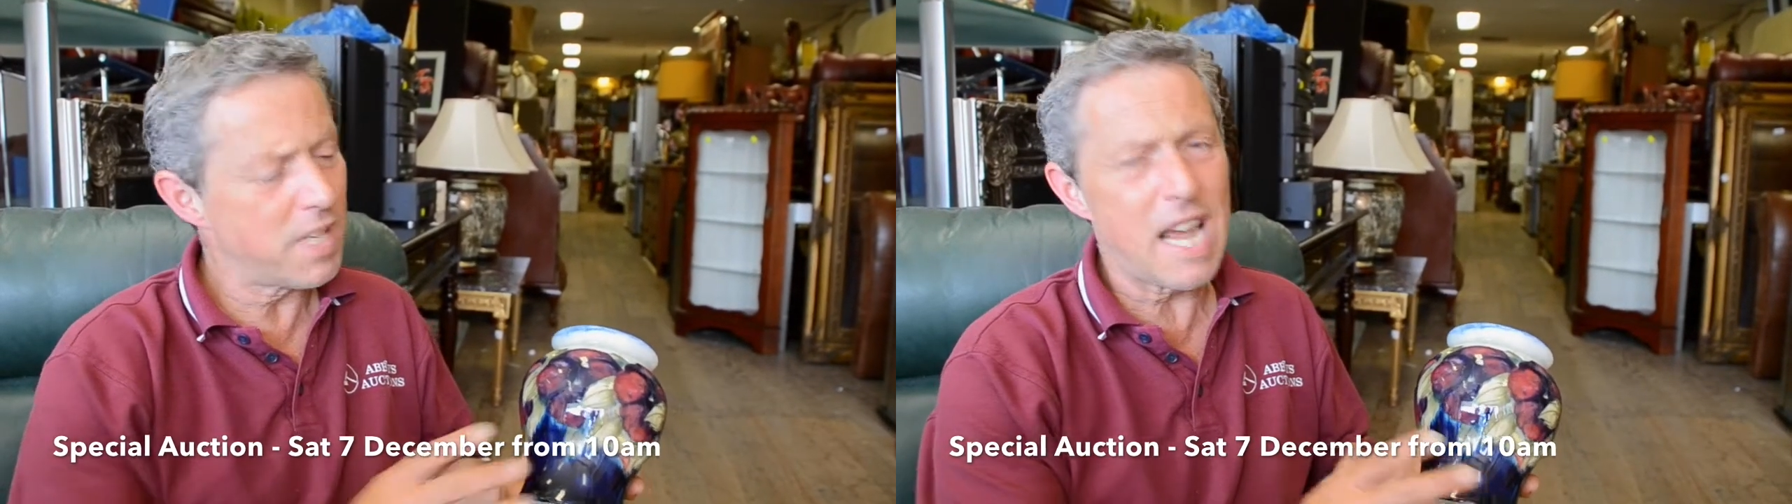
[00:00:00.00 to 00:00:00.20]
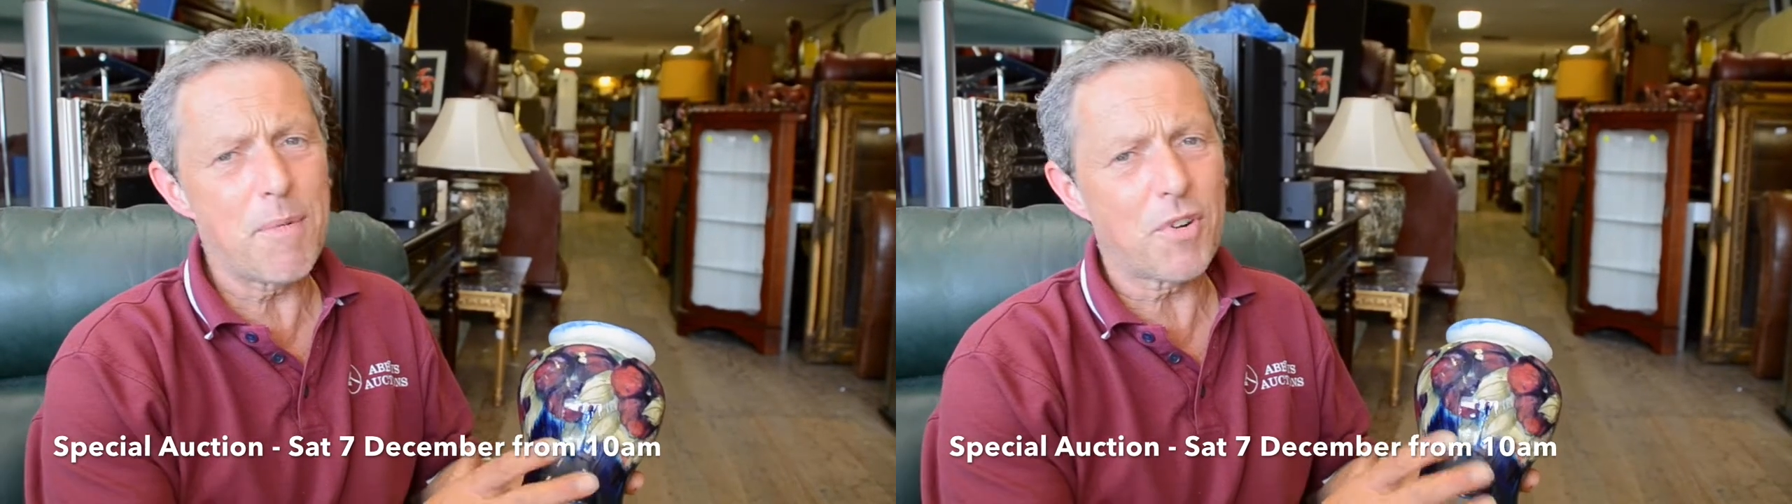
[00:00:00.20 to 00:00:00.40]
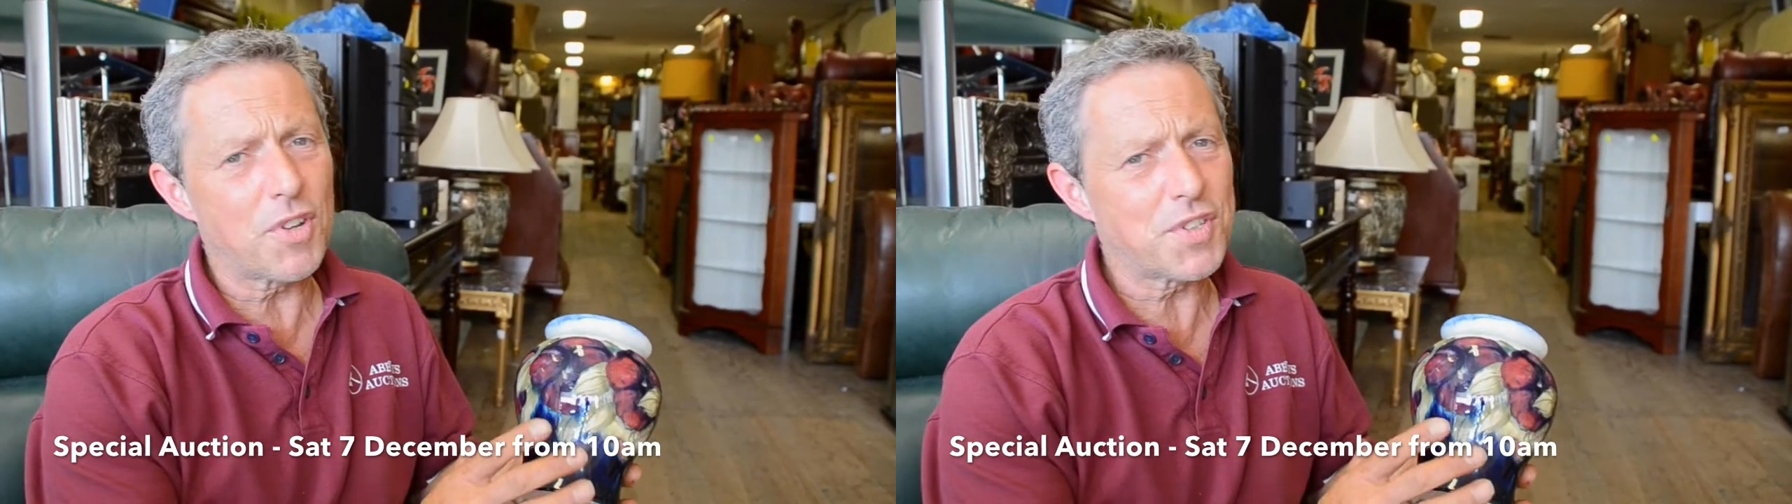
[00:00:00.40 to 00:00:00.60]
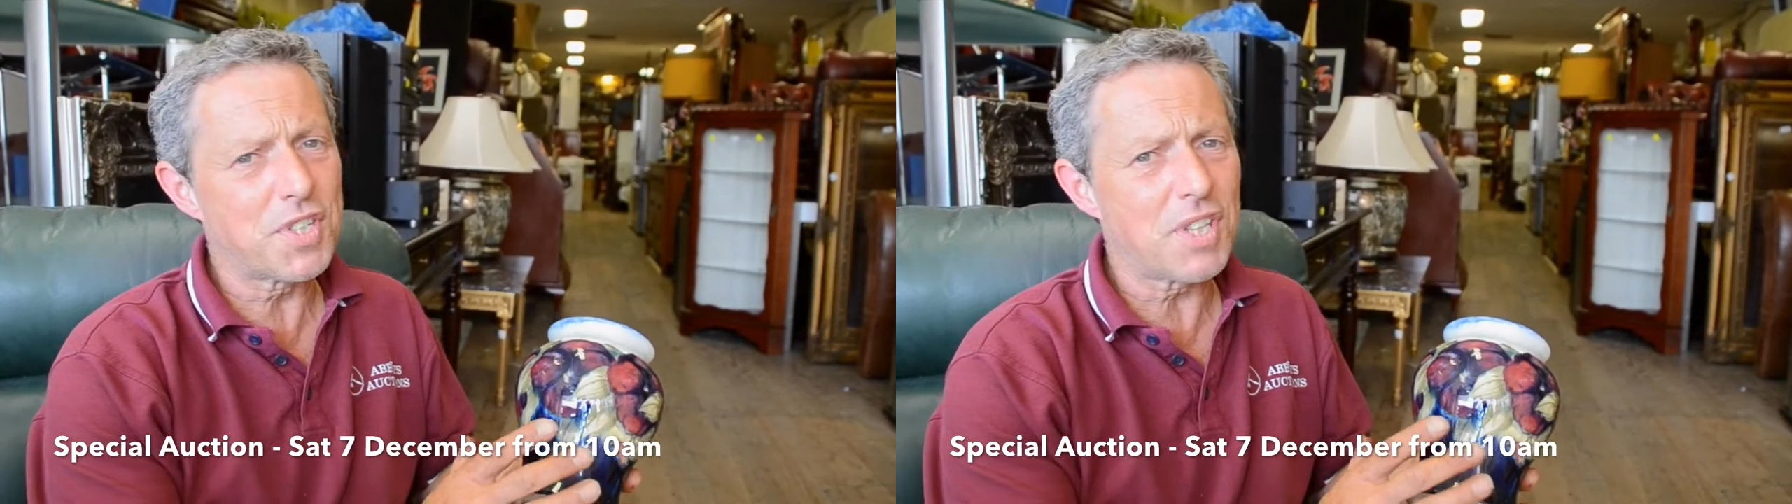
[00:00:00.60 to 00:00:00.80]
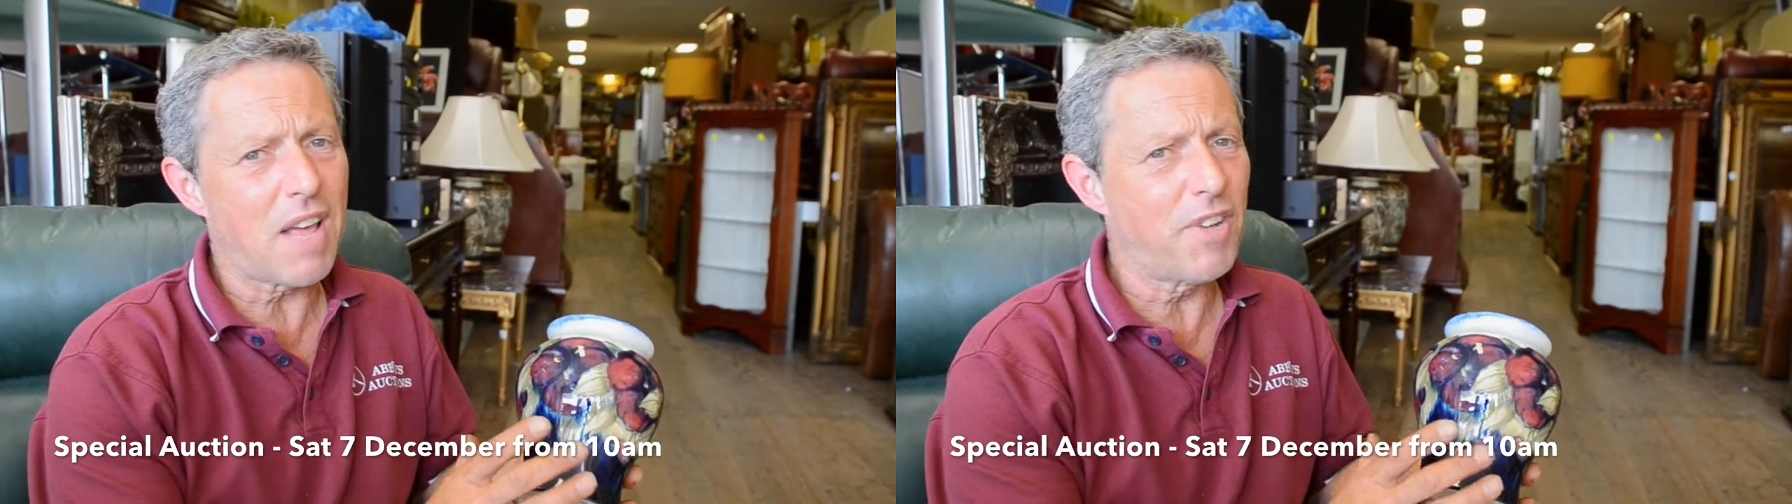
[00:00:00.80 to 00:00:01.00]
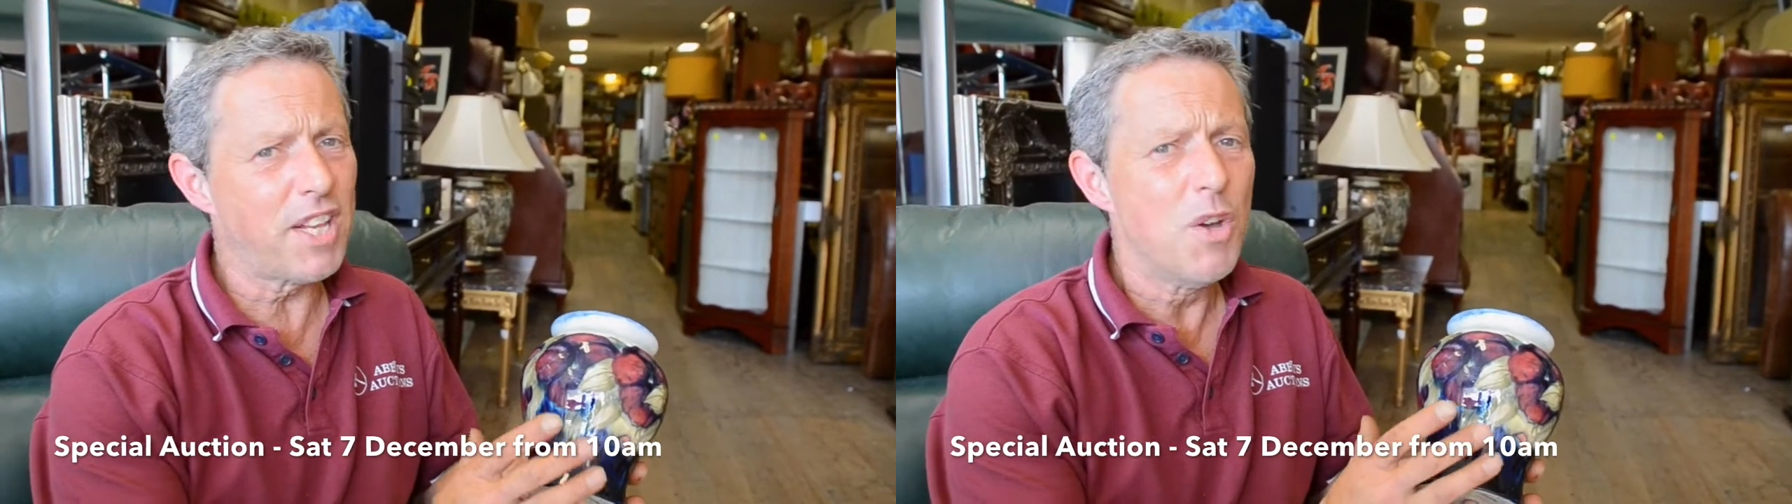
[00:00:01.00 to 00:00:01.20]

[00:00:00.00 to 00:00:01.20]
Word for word: we came across this lovely